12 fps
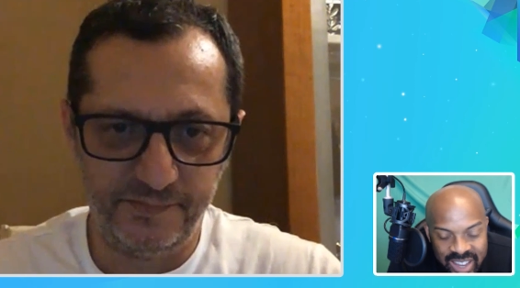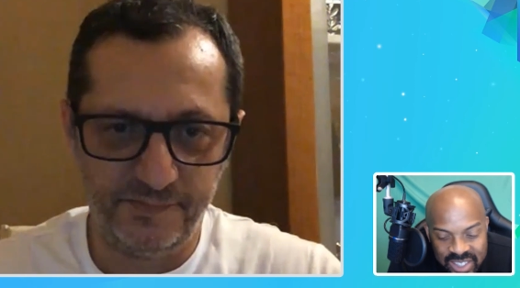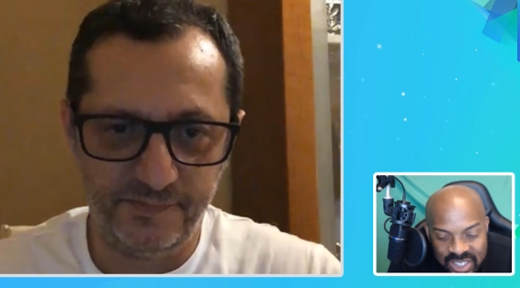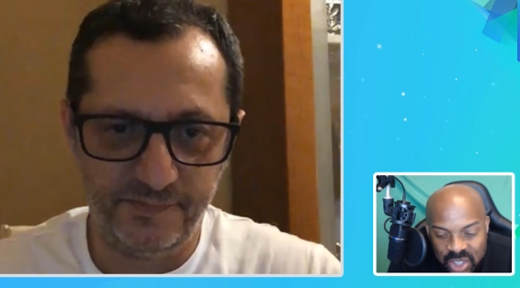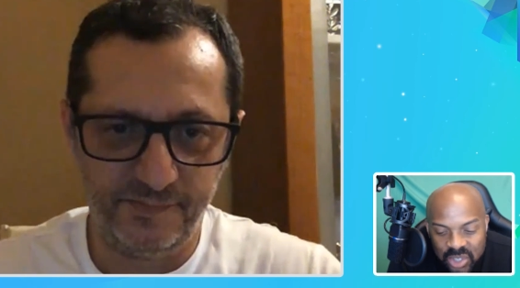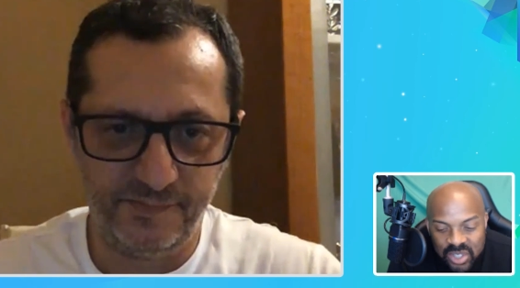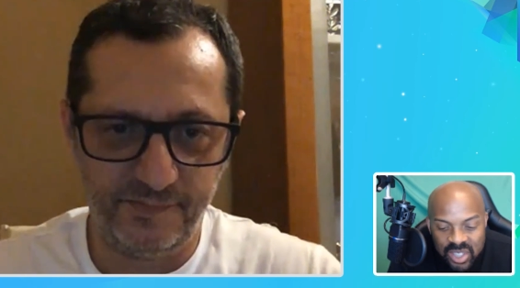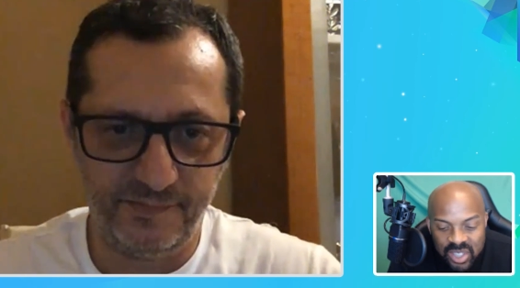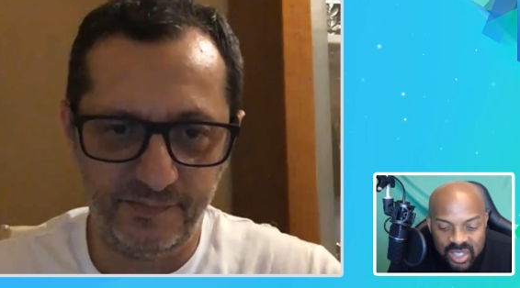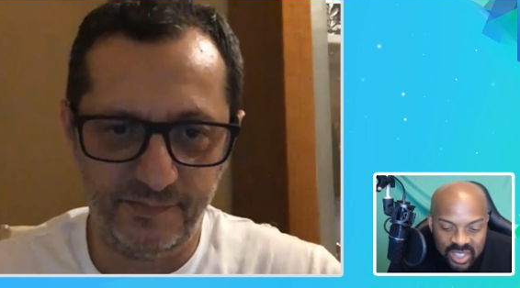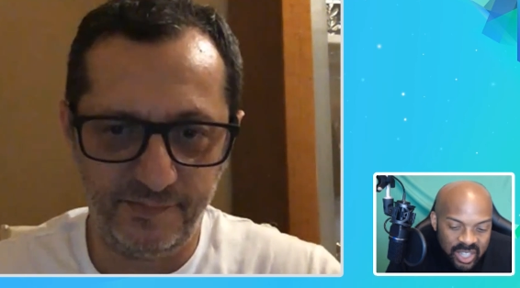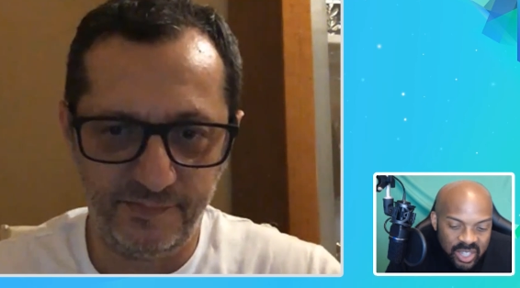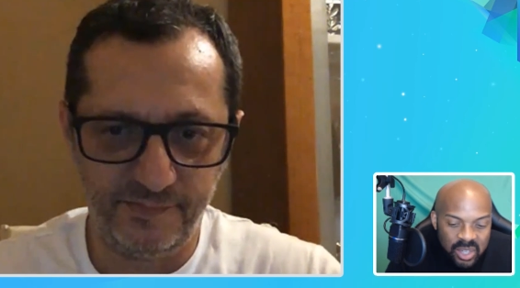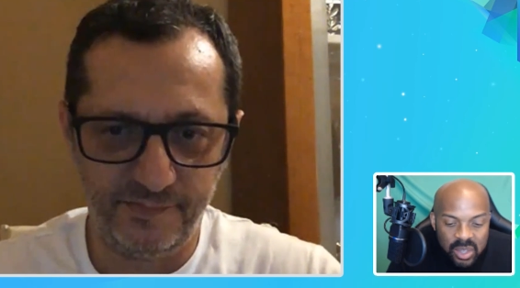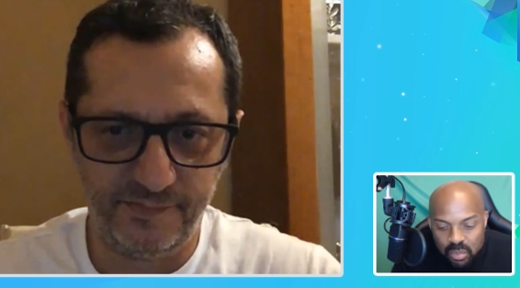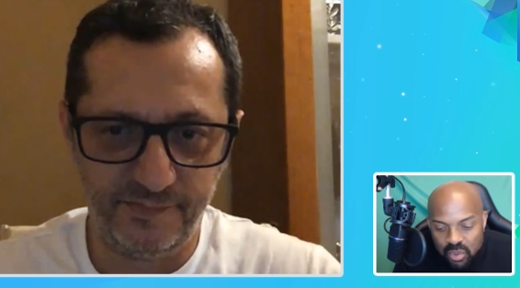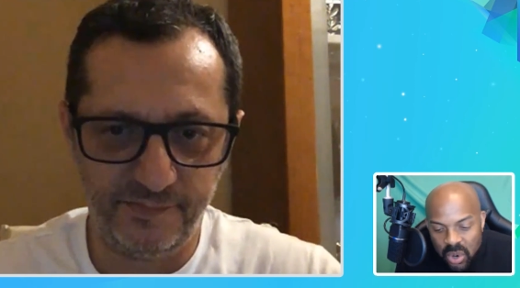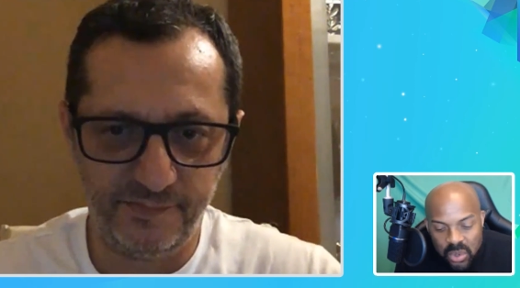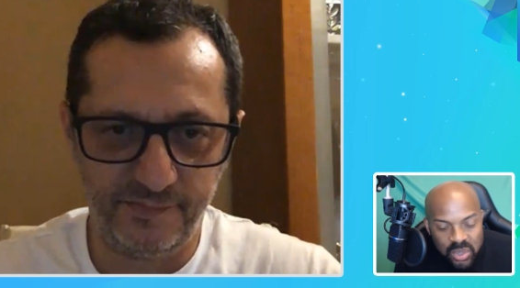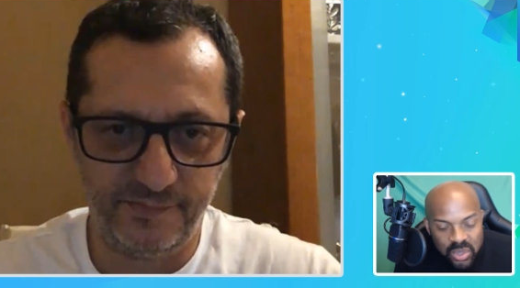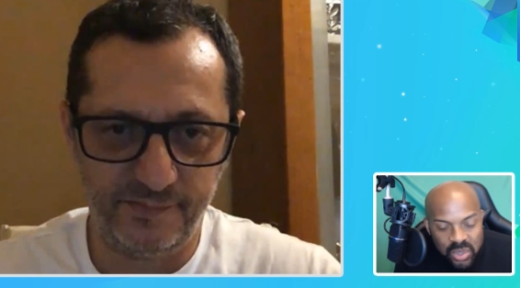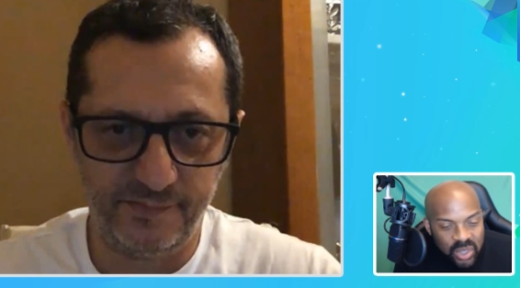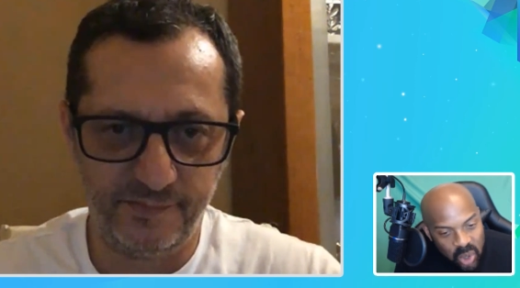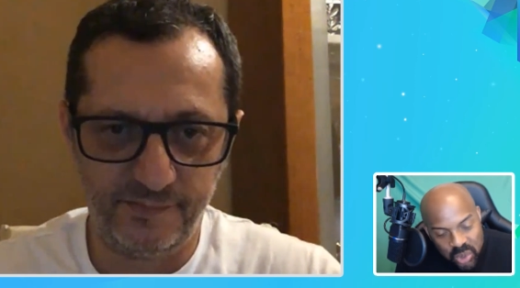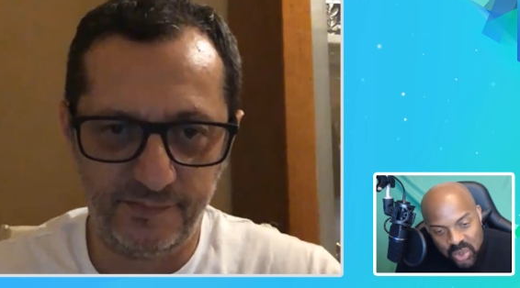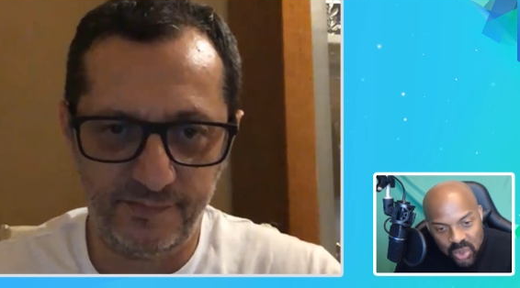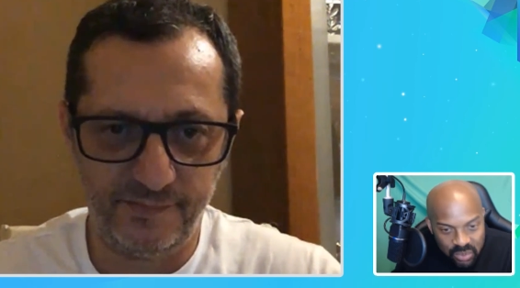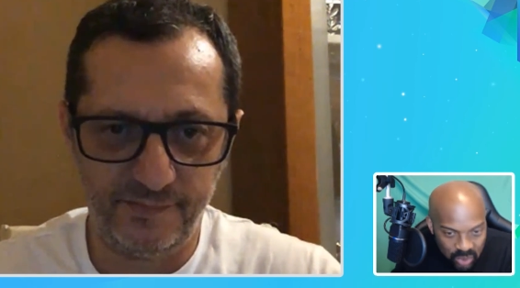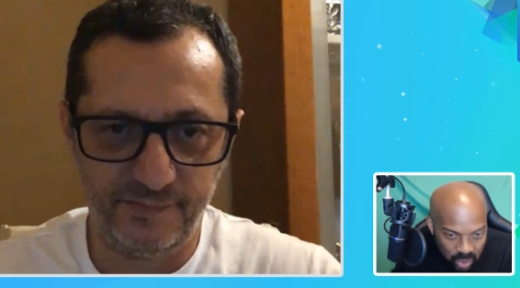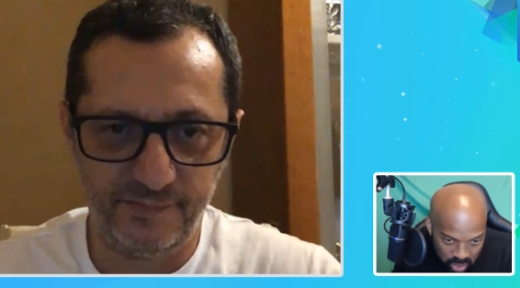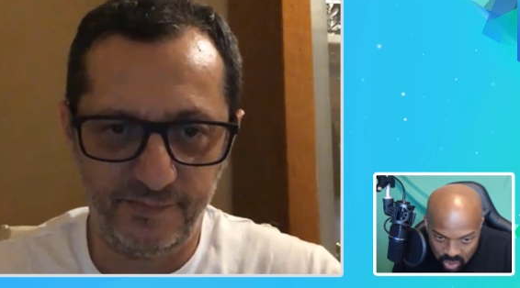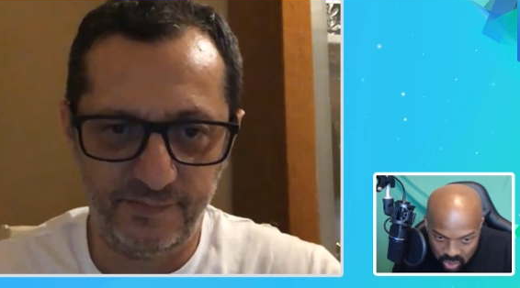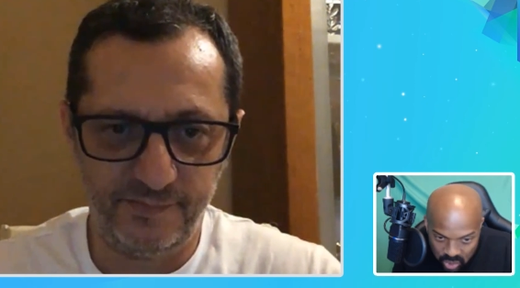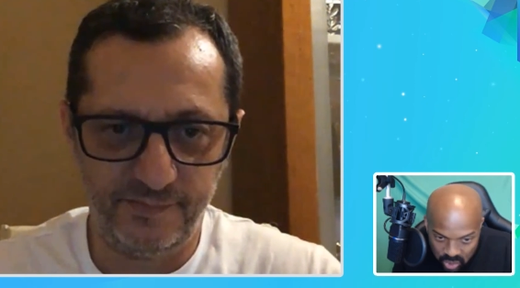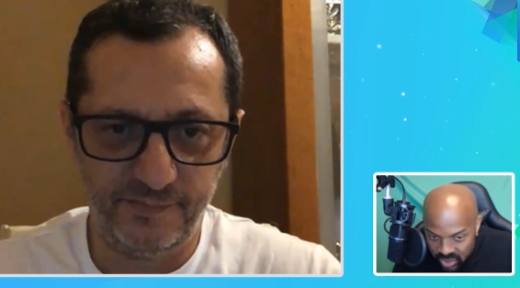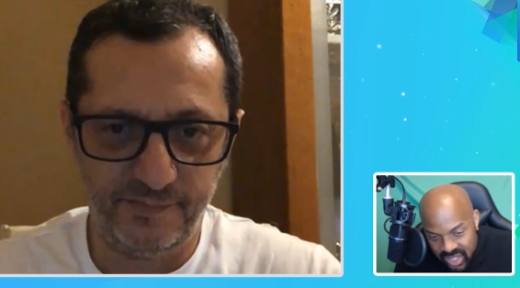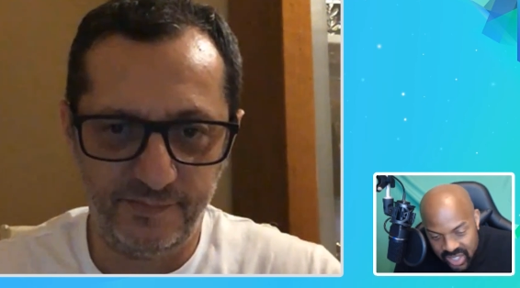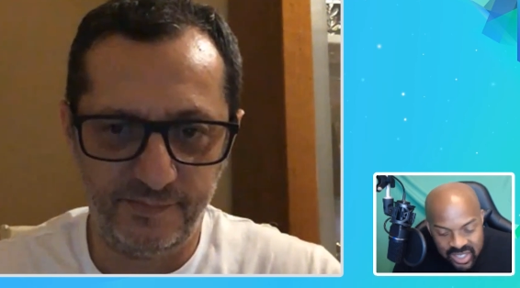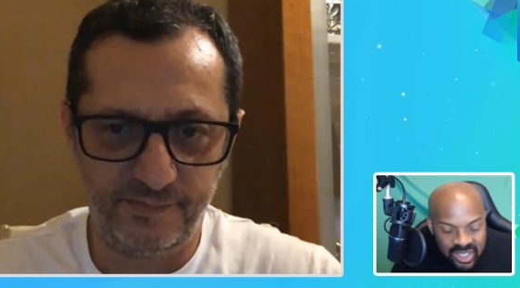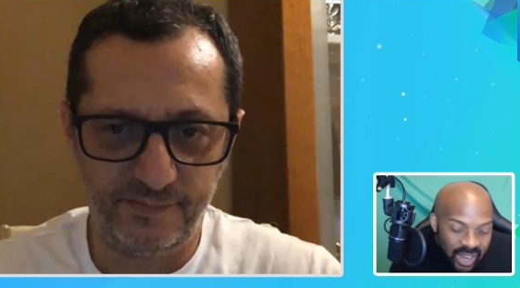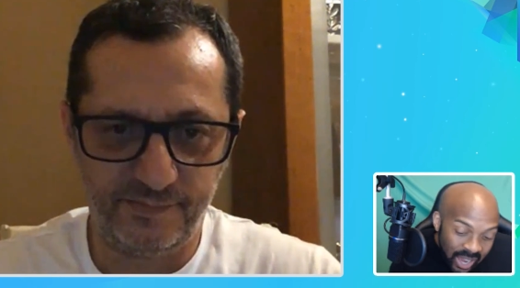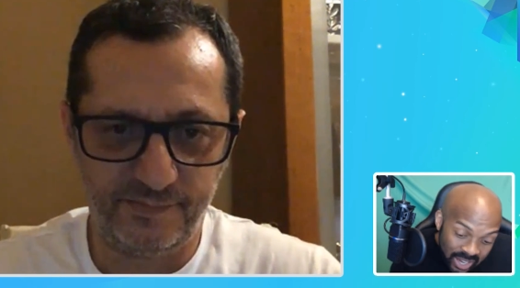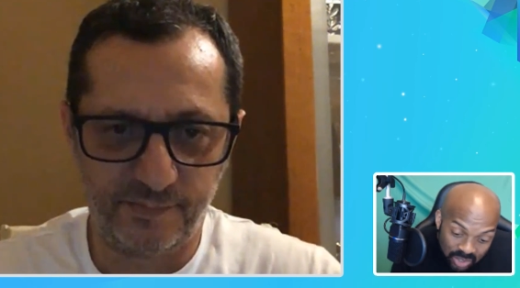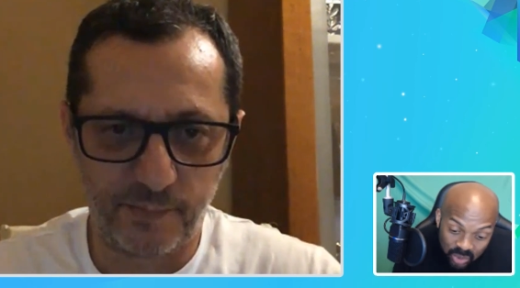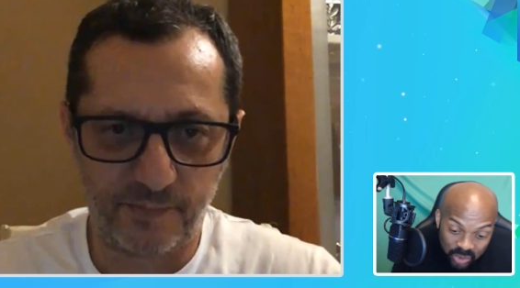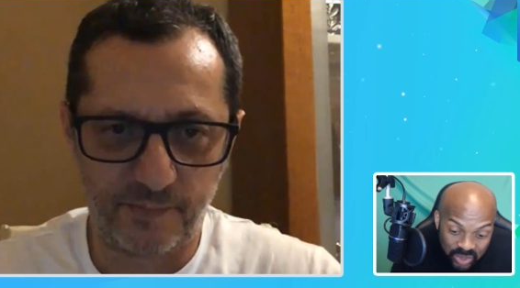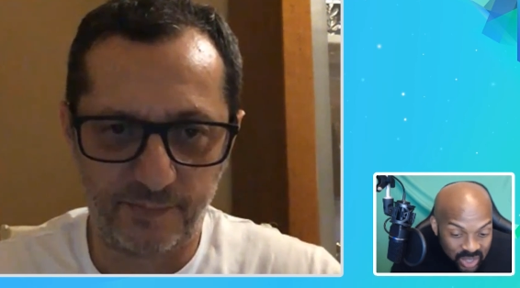Speaker 1: it's good to see the pros and cons of your choices, and also,